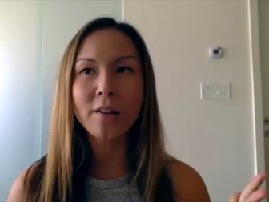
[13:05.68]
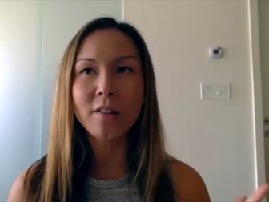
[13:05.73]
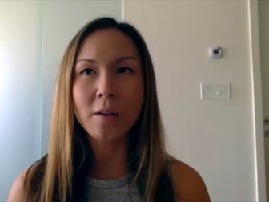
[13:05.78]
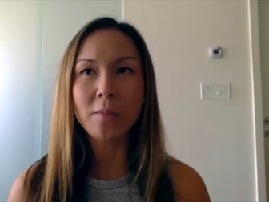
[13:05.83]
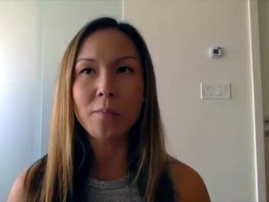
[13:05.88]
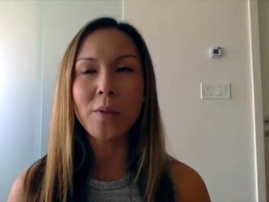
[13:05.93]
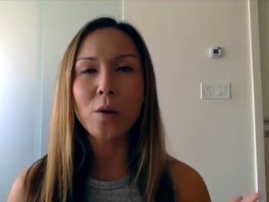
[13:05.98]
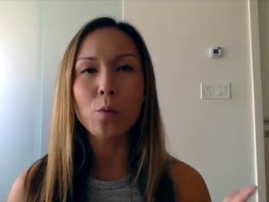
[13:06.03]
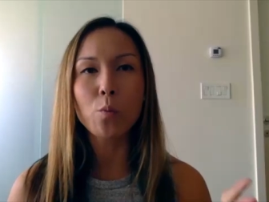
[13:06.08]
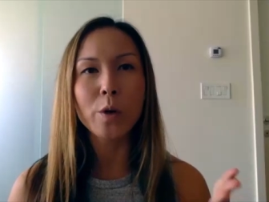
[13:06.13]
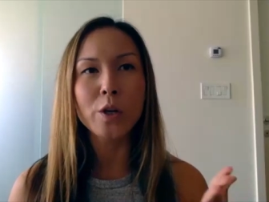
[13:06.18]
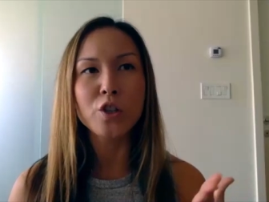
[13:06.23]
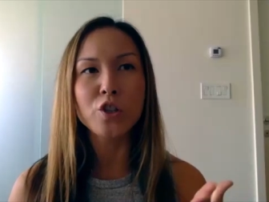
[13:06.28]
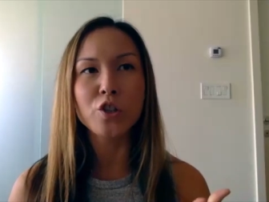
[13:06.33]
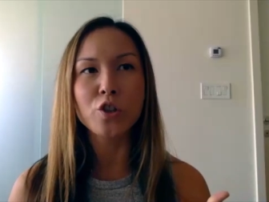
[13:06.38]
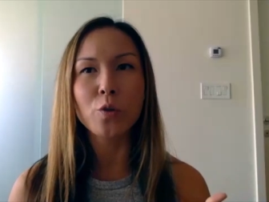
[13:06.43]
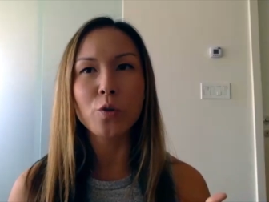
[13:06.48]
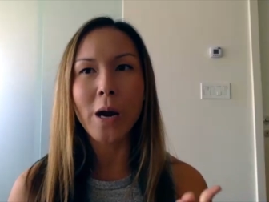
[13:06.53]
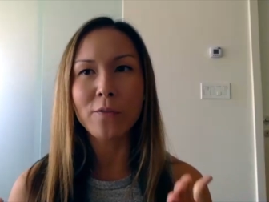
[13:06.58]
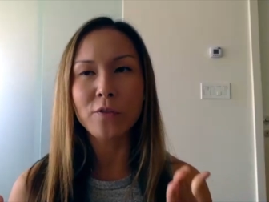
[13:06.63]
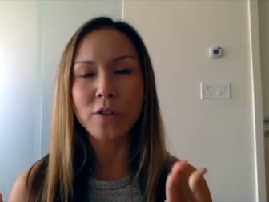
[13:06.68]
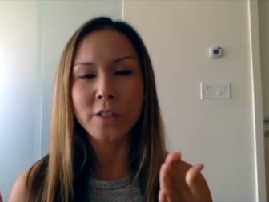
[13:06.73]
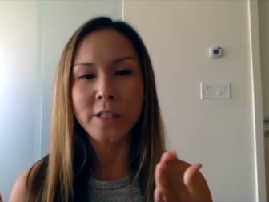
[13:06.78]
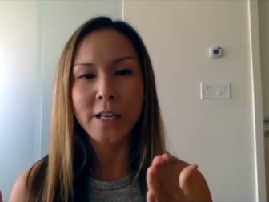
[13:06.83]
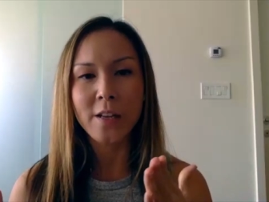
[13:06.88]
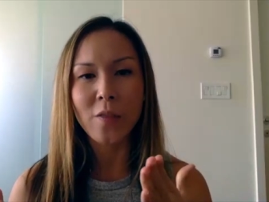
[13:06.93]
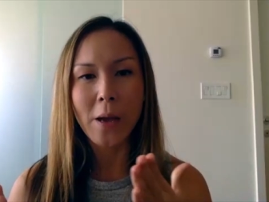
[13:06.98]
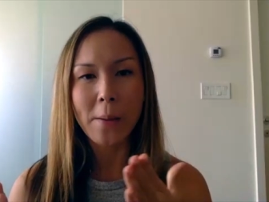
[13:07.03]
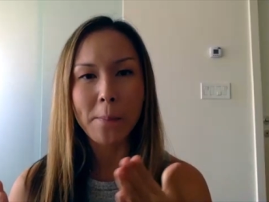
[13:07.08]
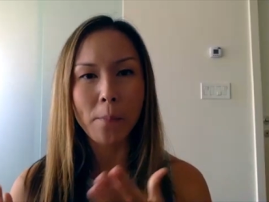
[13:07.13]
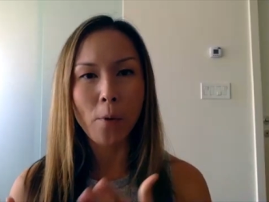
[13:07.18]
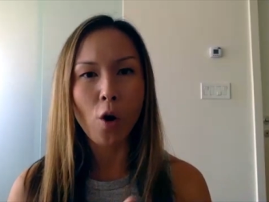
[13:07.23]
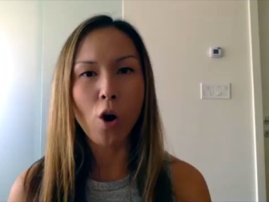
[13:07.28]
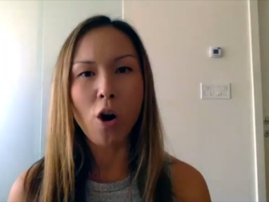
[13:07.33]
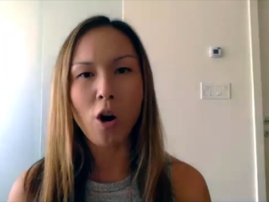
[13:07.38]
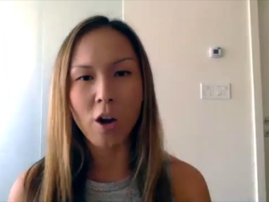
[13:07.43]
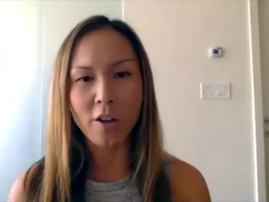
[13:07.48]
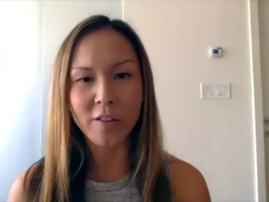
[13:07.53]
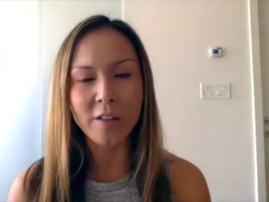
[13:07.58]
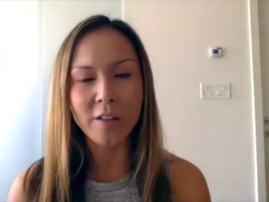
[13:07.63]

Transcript: something we do have to take that pause.